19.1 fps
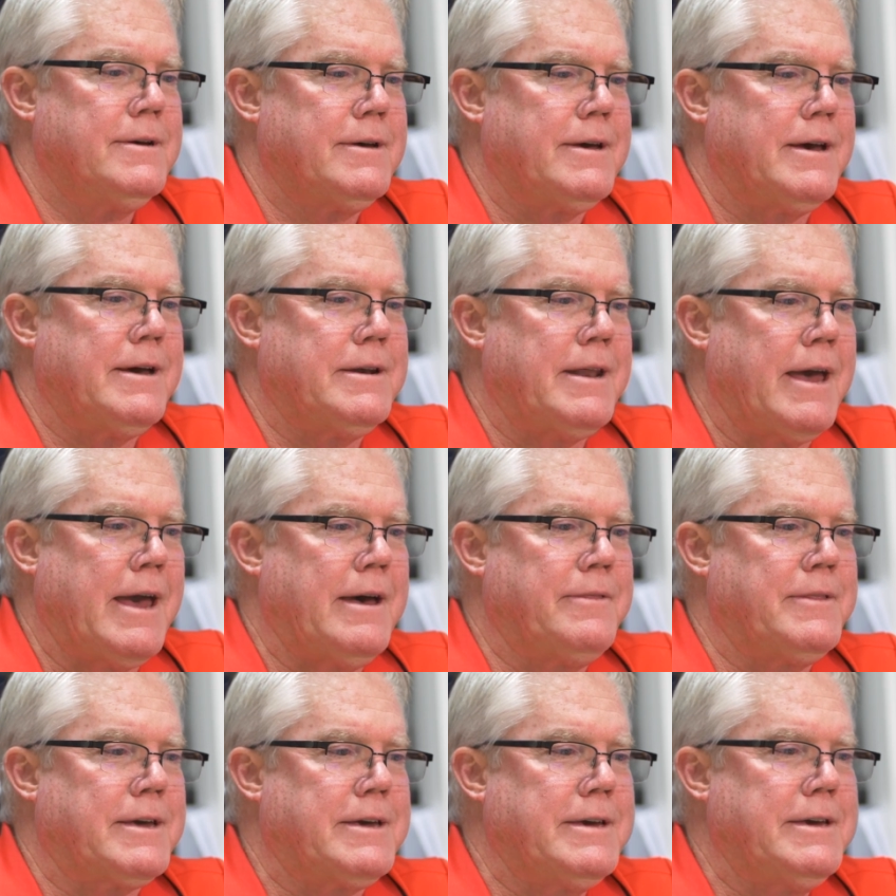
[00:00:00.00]
and hand
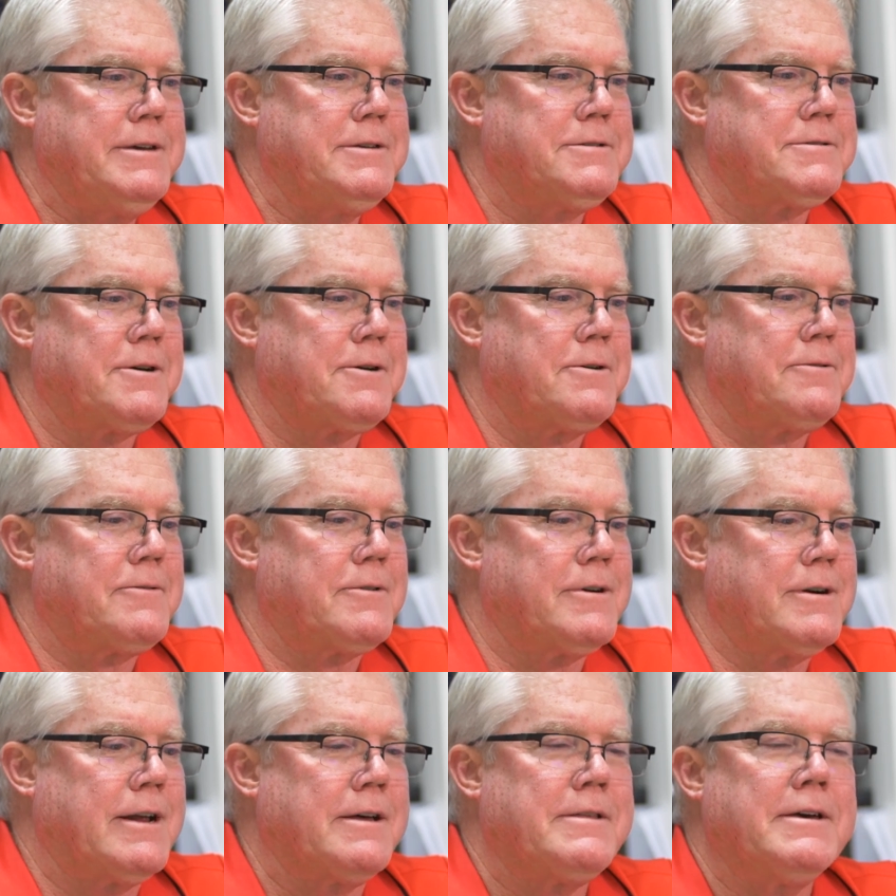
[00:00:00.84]
the keys over,
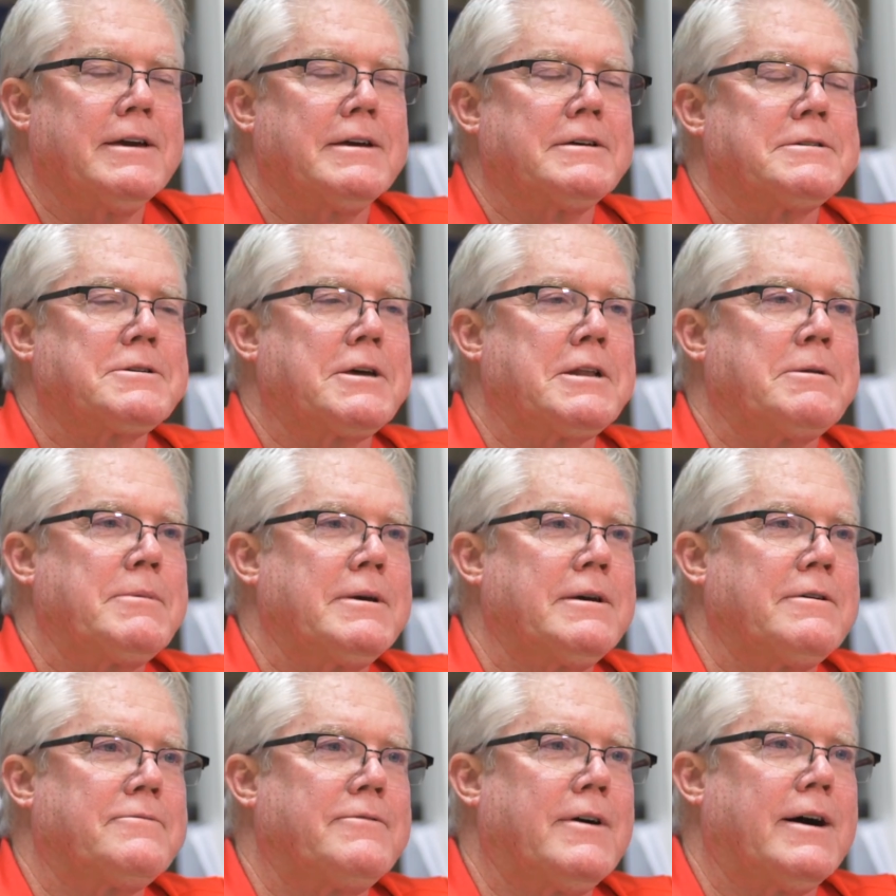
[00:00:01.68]
and I think it's going to be
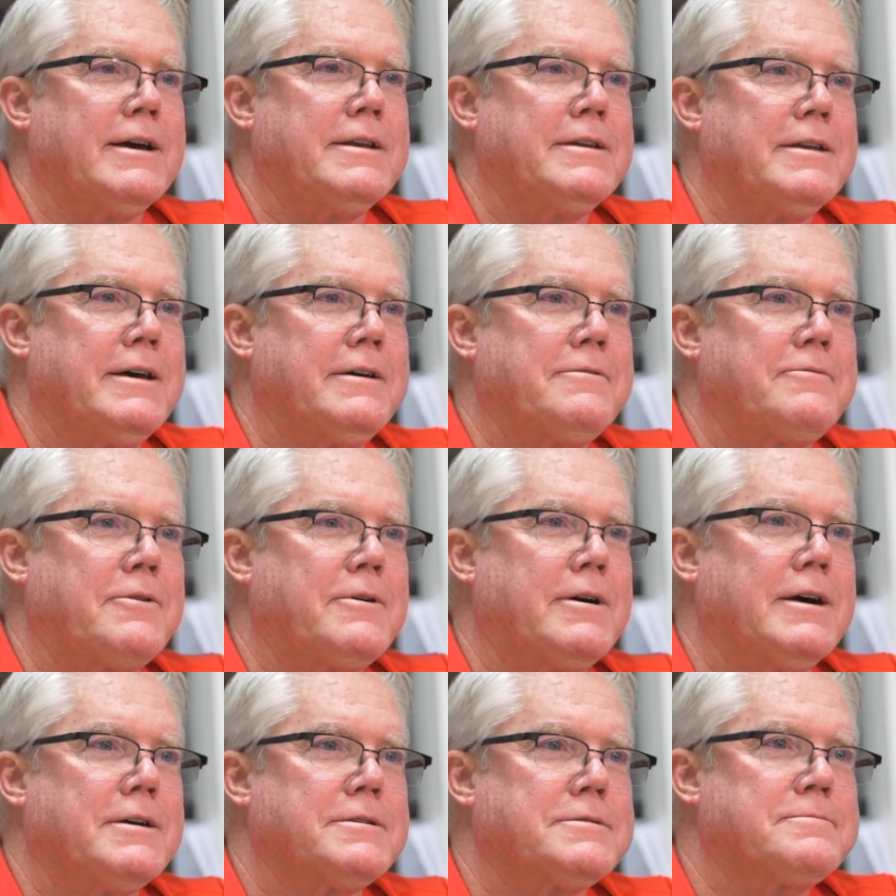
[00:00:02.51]
a fine day for
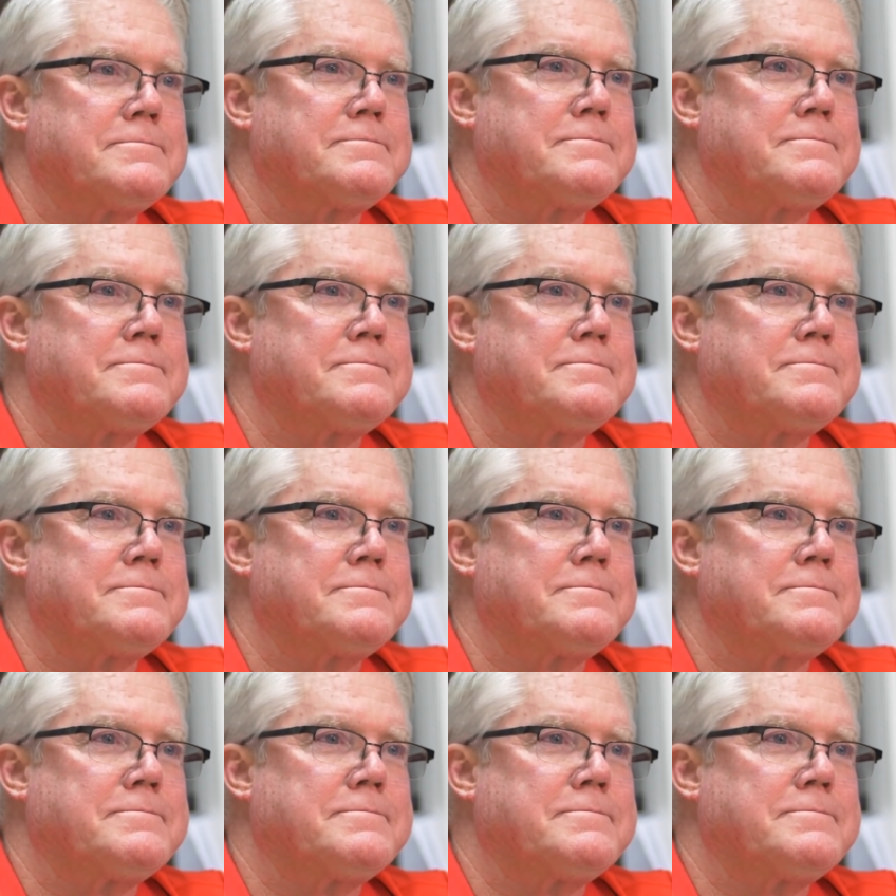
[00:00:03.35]
us.